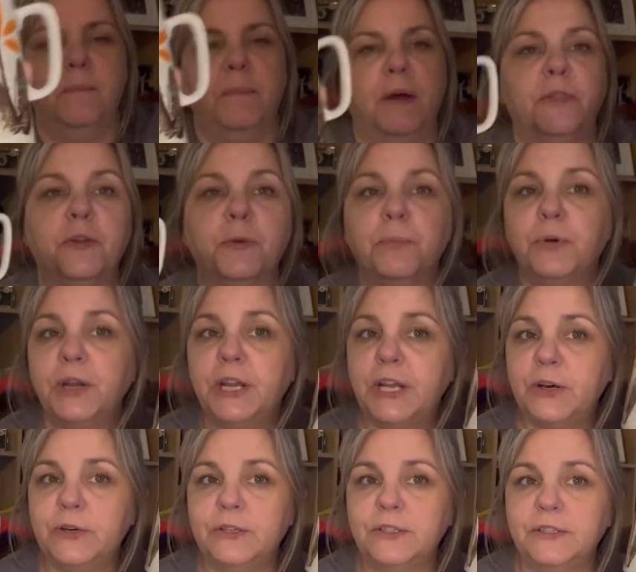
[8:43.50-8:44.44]
but they're pretty
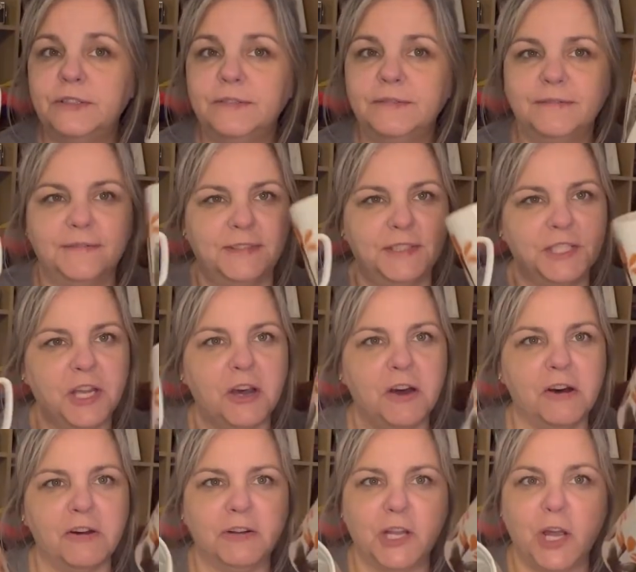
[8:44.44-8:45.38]
cool.
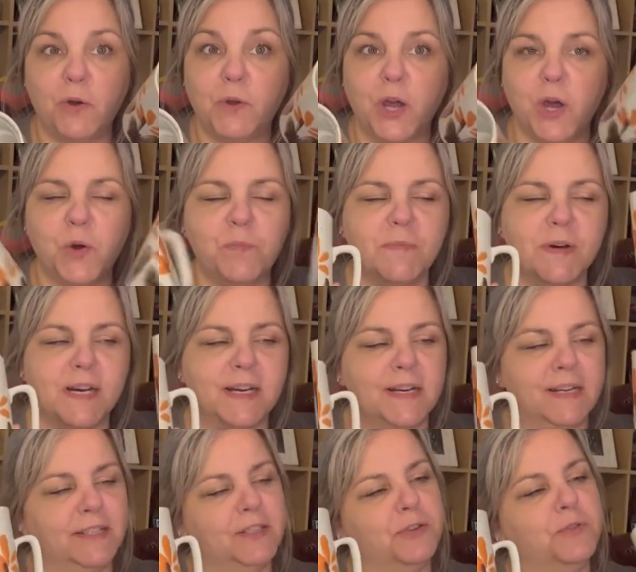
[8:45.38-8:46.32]
Tall cocoa
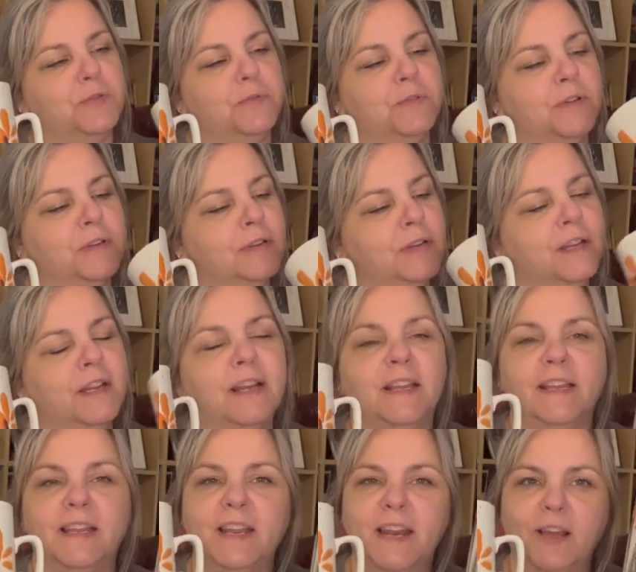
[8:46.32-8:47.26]
mugs, or,
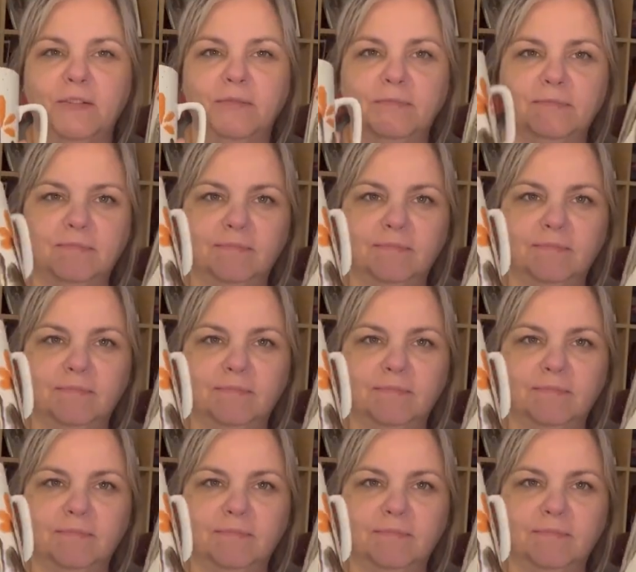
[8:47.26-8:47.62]
you know,